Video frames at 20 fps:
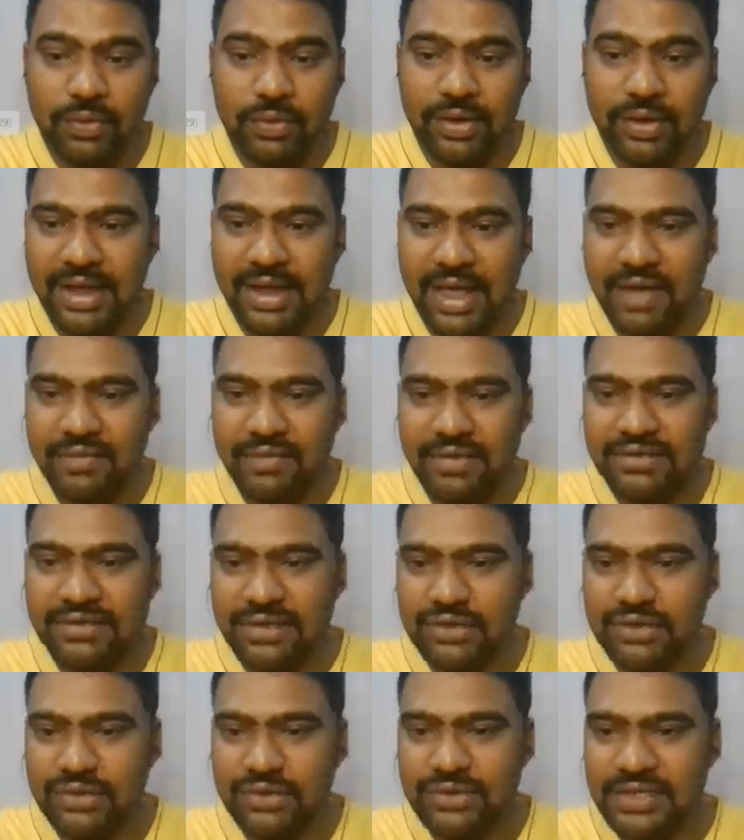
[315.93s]
you can have a
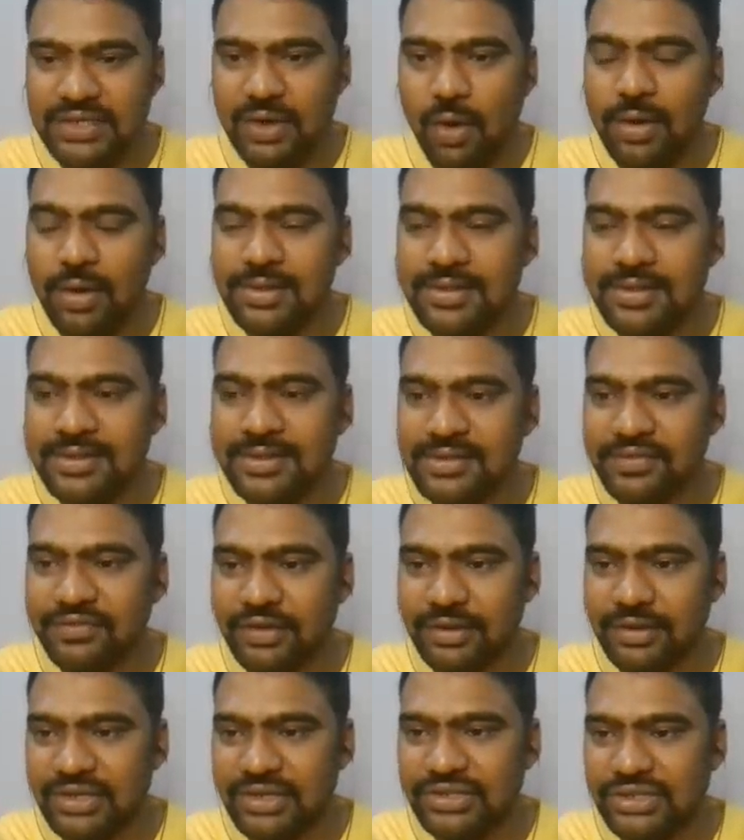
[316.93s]
chance to see all this
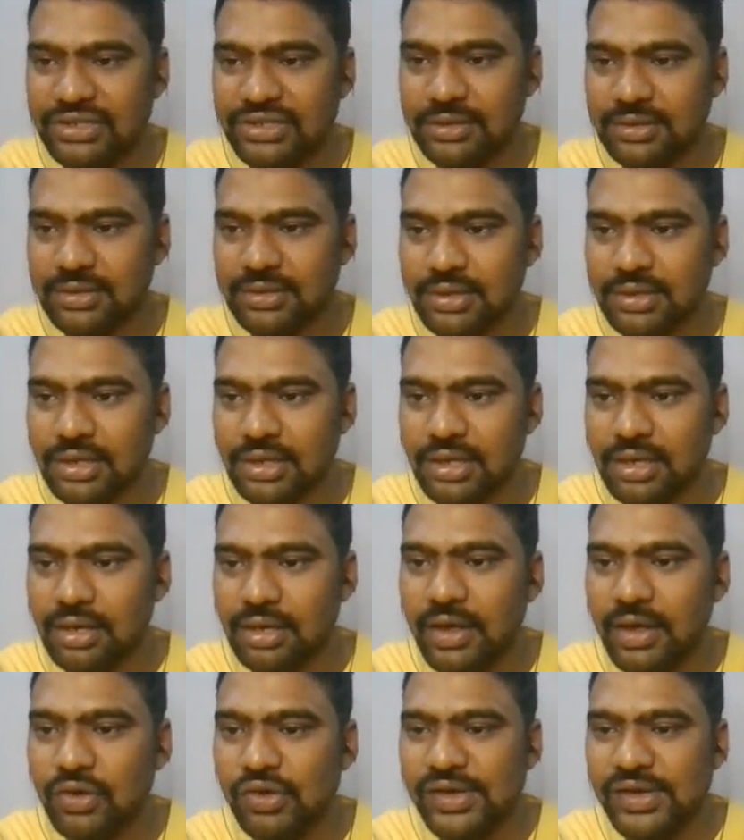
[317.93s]
information.
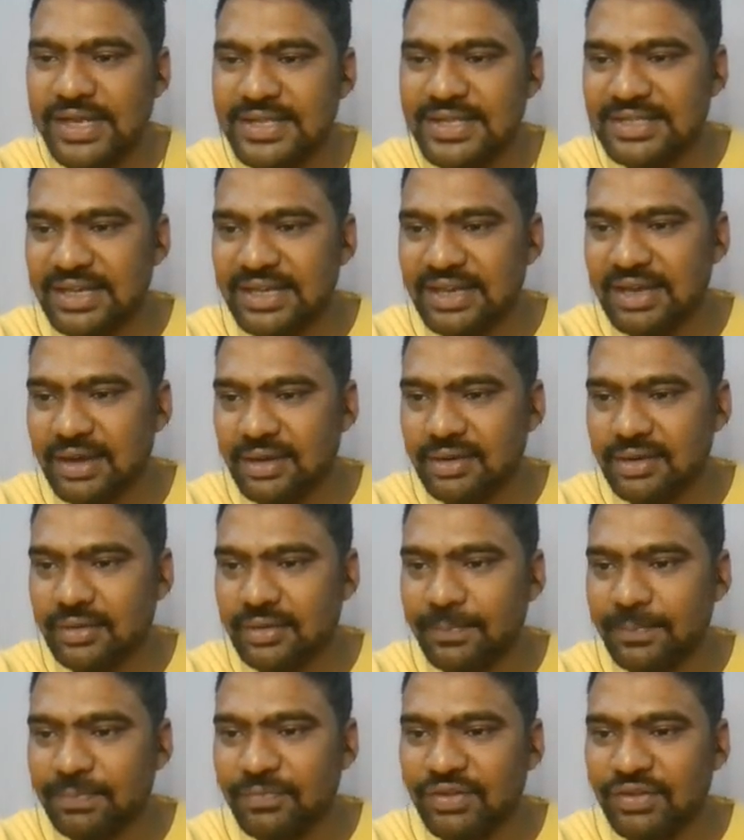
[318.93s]
Like you can see here,
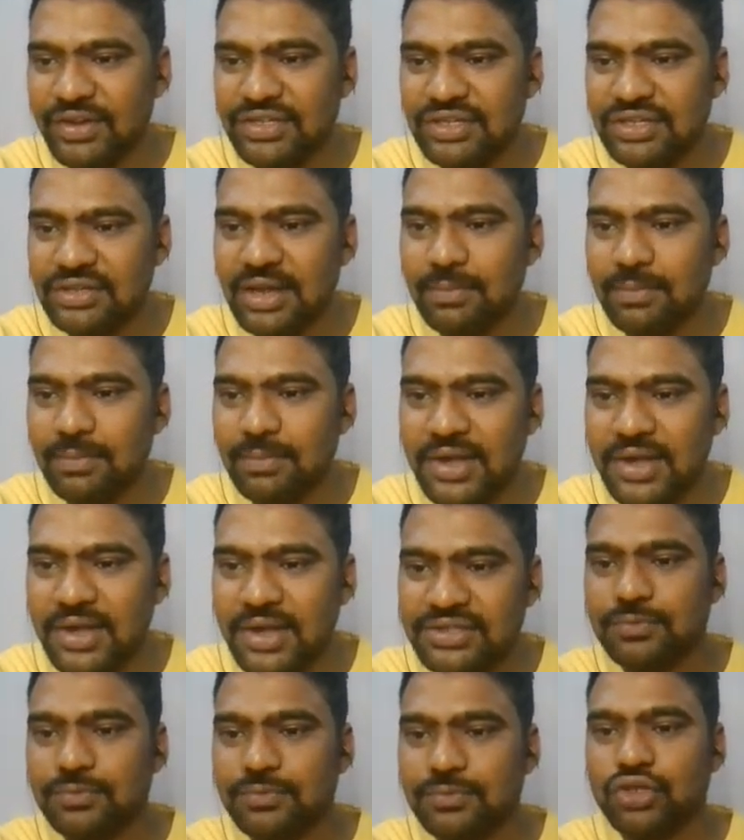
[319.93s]
first name,
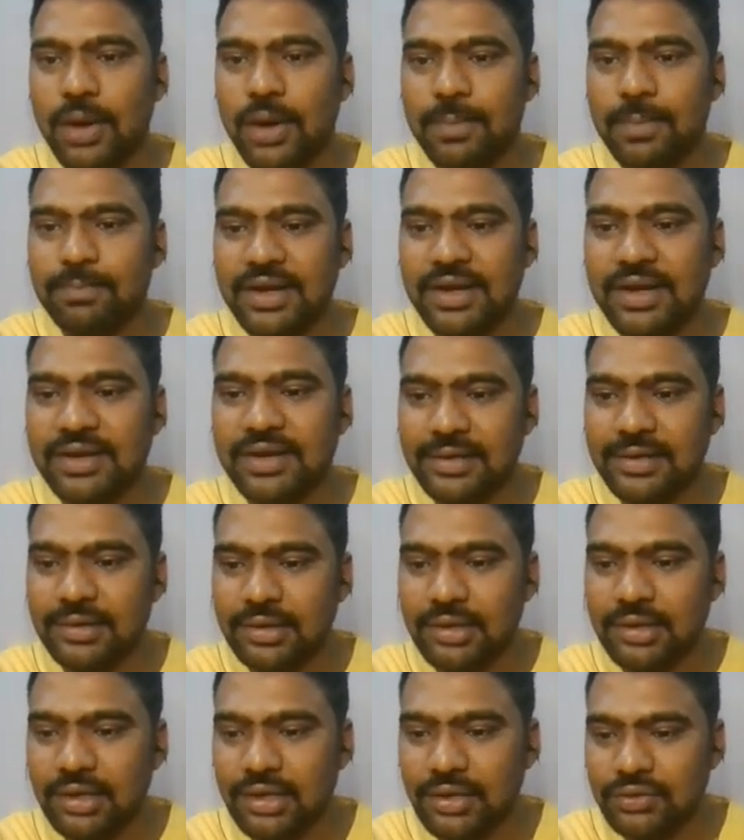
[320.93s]
last name, job title.
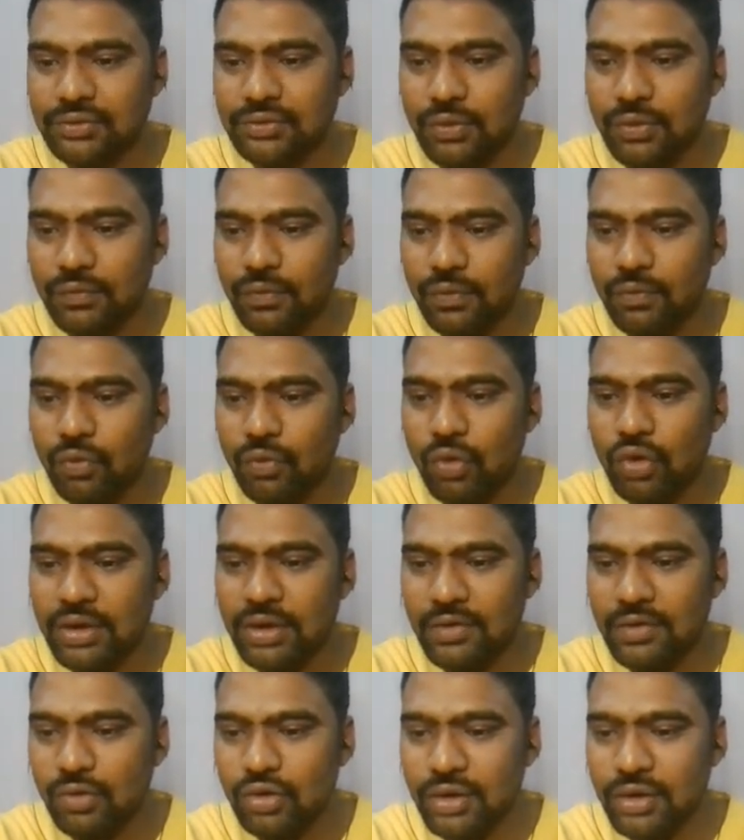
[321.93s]
So
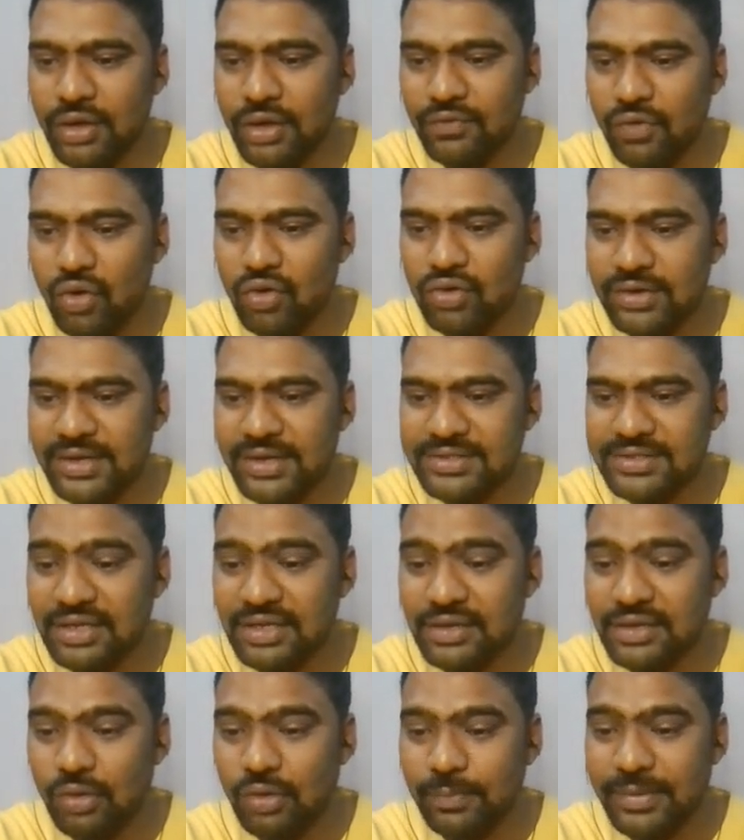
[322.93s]
owner, founder,
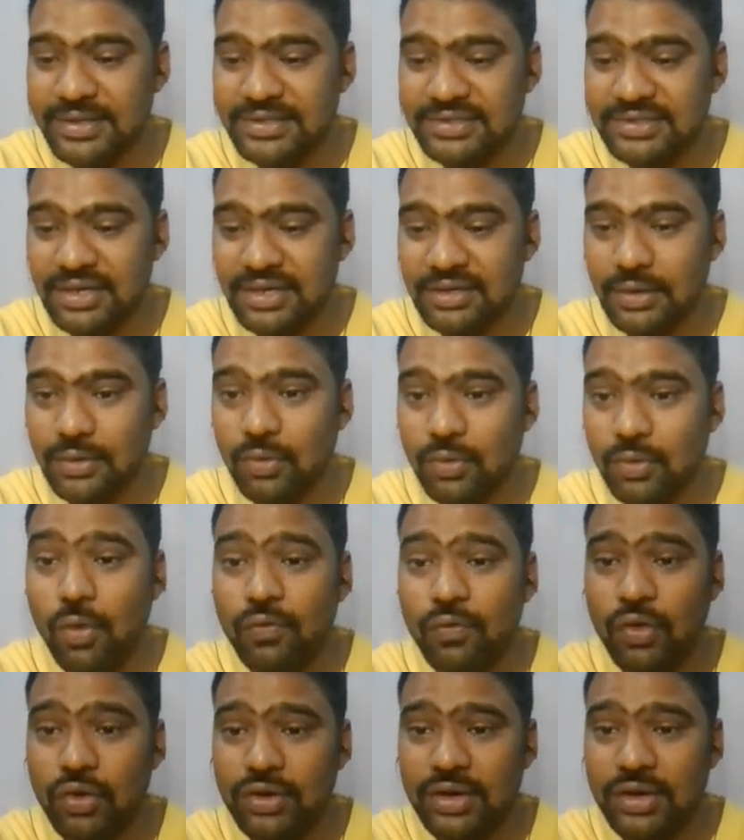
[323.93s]
CEO, president, and
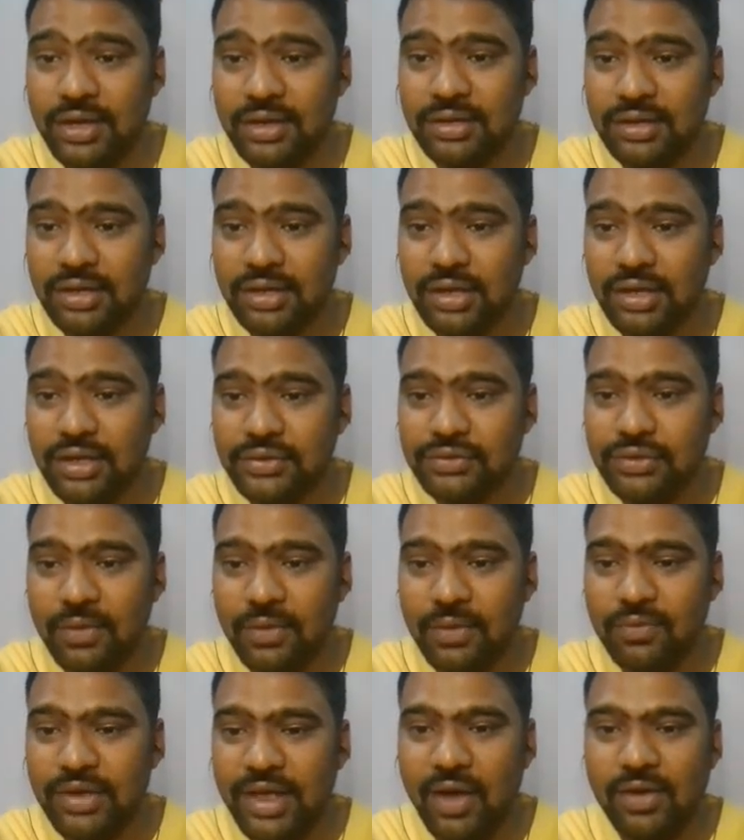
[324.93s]
co-founder.
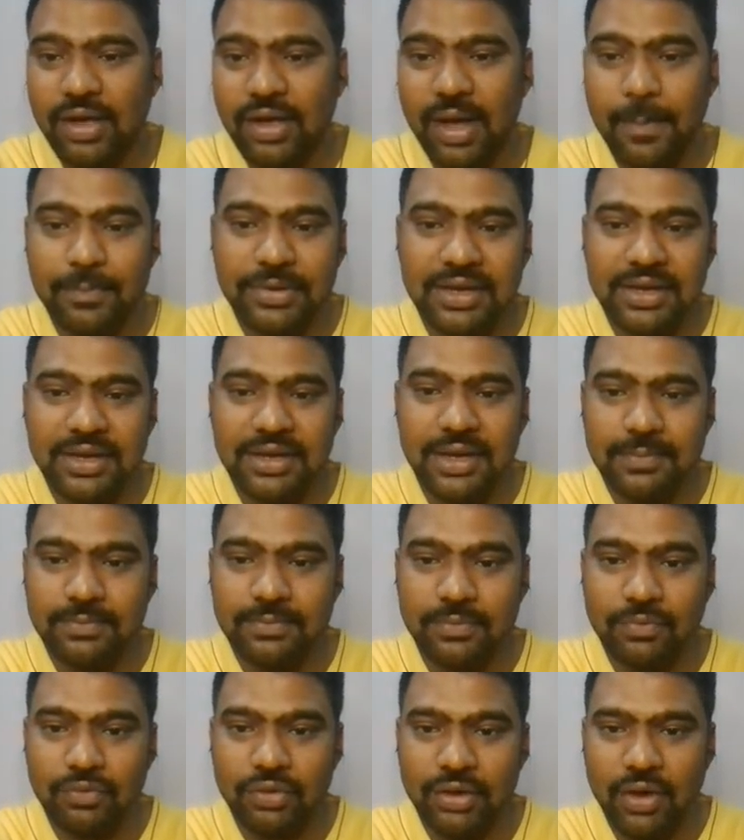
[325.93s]
So we have company
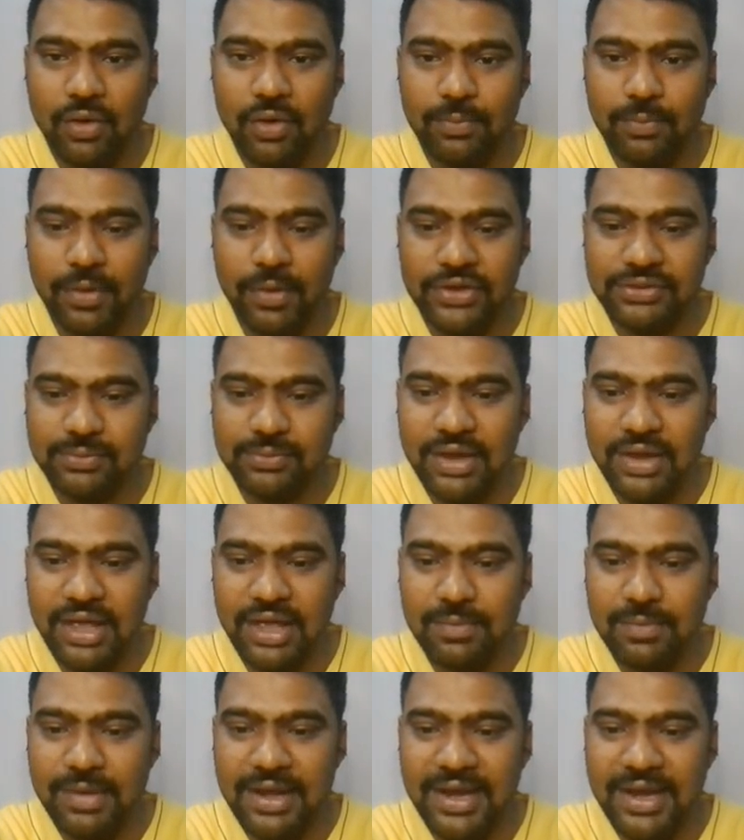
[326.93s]
name, we have possible
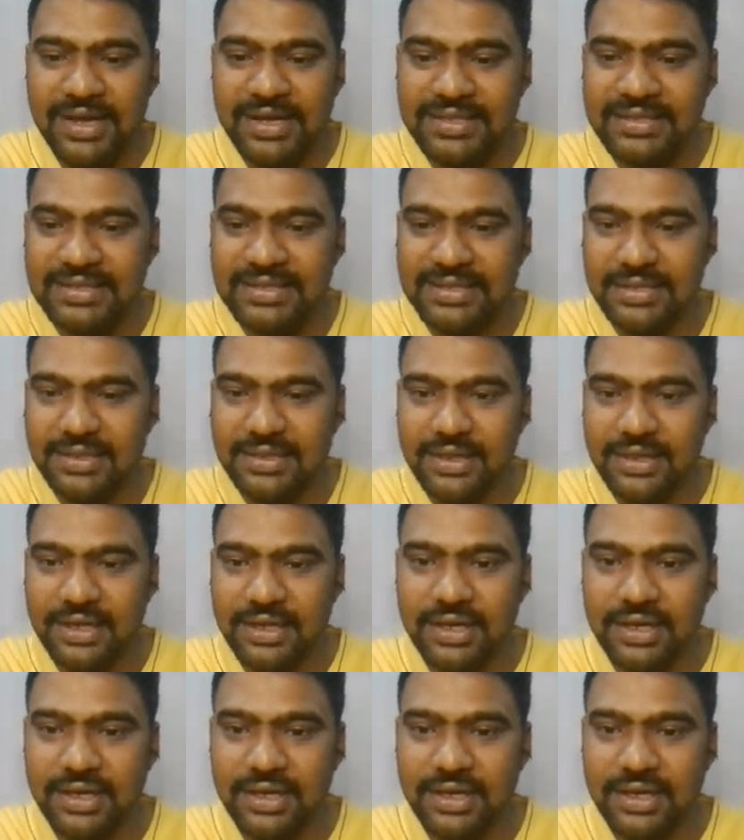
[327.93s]
email IDs.